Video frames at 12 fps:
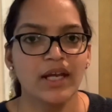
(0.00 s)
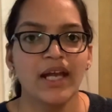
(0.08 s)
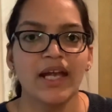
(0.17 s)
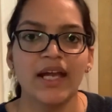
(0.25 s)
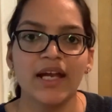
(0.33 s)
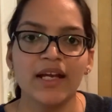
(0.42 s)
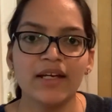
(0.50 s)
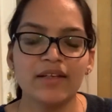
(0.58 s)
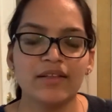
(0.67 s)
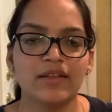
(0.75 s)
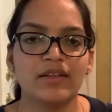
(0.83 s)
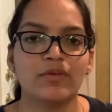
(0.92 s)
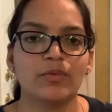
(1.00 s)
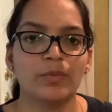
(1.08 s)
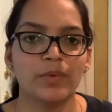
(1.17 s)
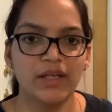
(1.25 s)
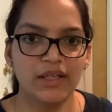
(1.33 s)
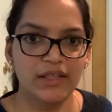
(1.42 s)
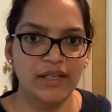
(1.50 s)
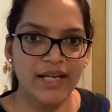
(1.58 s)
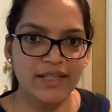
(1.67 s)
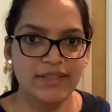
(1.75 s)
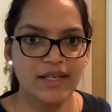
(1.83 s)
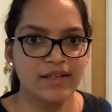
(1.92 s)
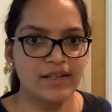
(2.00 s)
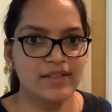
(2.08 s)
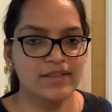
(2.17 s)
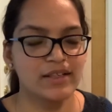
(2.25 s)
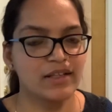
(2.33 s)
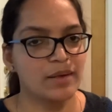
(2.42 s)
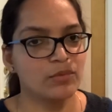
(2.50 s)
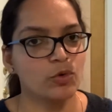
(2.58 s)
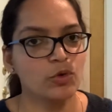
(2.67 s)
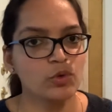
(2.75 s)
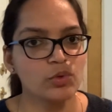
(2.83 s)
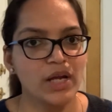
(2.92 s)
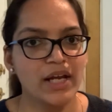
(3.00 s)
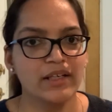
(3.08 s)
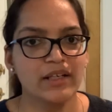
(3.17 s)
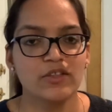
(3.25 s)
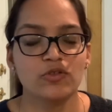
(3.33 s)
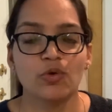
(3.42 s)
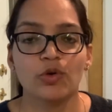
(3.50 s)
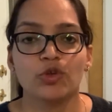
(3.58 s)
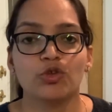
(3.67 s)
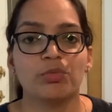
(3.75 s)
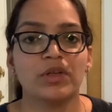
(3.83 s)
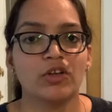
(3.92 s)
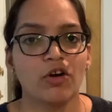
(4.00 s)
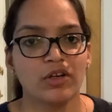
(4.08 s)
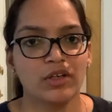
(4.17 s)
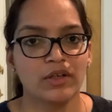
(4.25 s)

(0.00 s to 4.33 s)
and the next sentence that I'm going to write is going to be in order.